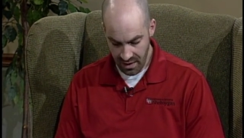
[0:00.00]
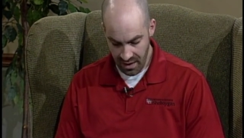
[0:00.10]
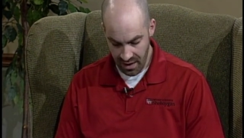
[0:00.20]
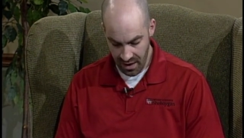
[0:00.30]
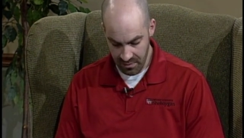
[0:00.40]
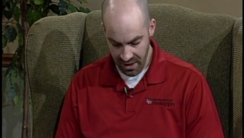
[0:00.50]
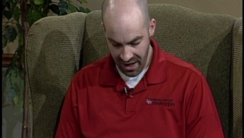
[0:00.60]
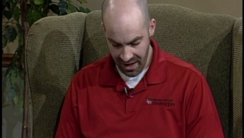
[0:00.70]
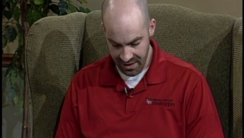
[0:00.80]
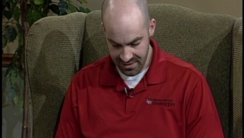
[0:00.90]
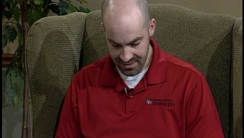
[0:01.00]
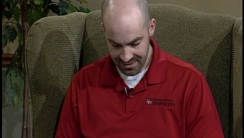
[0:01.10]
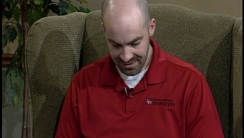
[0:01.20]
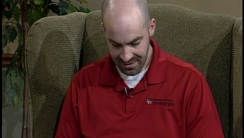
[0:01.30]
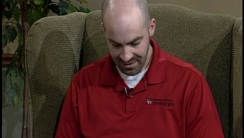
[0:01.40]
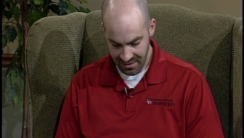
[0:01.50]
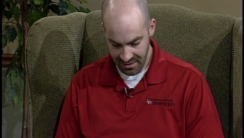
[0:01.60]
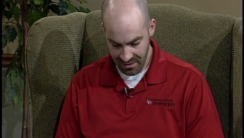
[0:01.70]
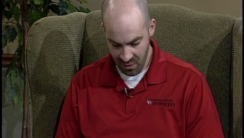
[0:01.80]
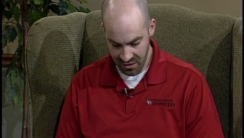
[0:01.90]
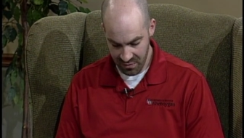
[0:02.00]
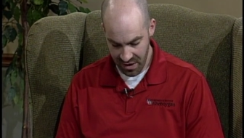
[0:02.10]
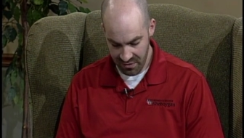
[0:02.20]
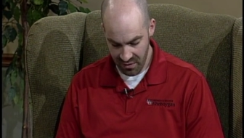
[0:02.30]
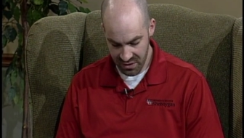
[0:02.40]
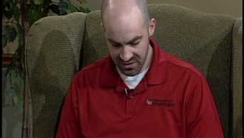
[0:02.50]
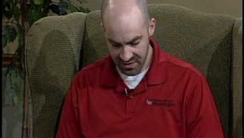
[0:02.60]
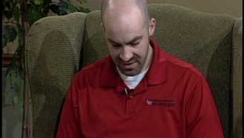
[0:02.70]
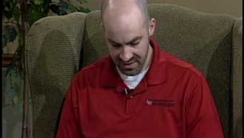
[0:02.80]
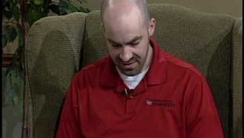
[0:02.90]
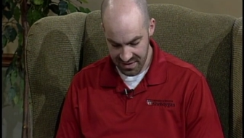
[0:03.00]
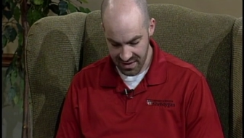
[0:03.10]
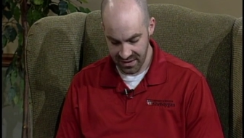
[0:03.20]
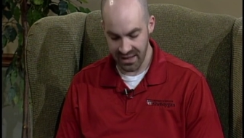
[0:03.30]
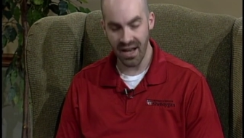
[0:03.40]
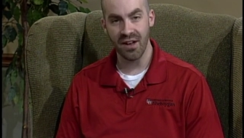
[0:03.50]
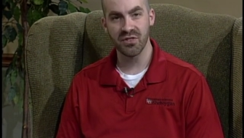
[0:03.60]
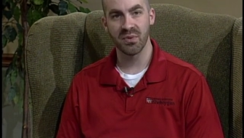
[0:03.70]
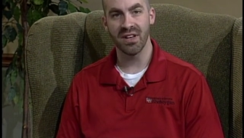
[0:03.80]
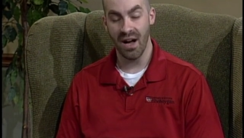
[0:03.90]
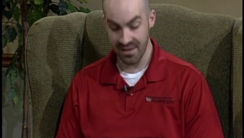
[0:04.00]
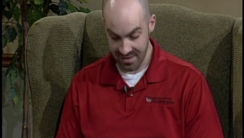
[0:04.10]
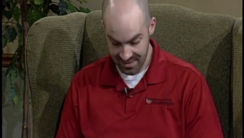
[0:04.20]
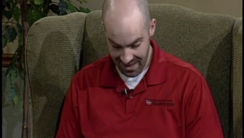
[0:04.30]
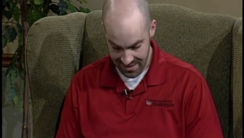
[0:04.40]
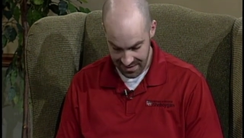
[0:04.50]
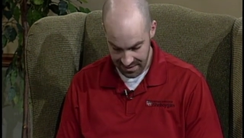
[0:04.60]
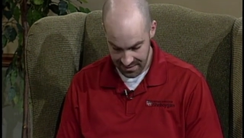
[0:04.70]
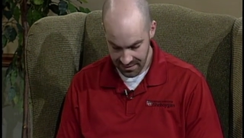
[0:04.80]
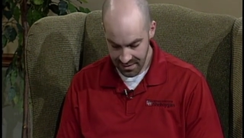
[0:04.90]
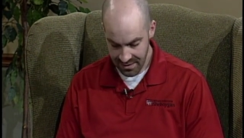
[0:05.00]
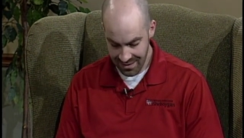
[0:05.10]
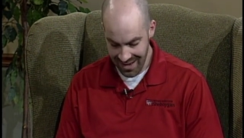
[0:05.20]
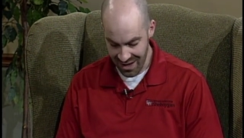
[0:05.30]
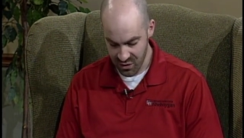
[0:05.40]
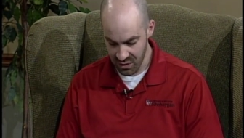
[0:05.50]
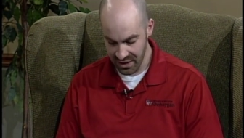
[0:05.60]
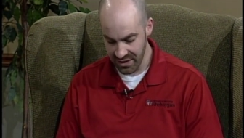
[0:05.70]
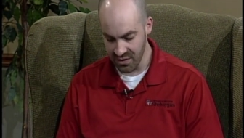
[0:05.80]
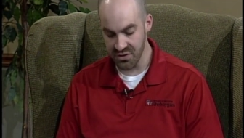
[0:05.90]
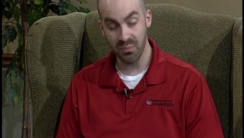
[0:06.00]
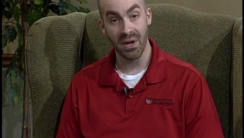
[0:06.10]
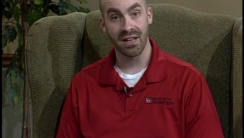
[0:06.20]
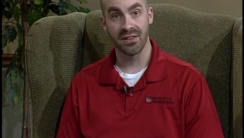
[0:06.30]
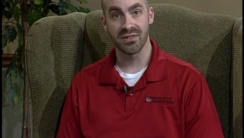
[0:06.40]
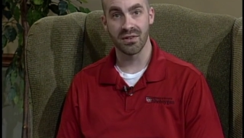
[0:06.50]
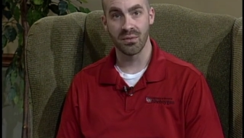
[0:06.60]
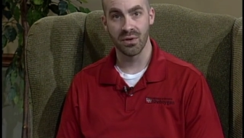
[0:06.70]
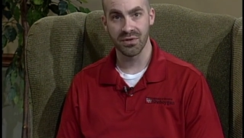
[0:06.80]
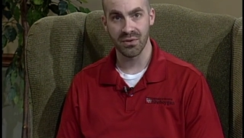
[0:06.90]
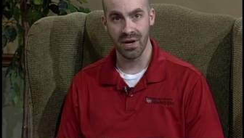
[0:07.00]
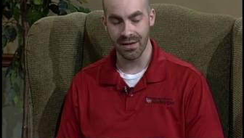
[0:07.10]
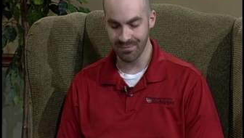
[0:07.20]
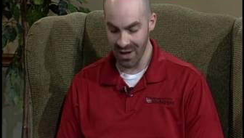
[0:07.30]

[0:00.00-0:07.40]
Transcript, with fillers: Um, and one of my favorites on this list is Clean House with Unscented Natural Cleaners Baking Soda Works Great.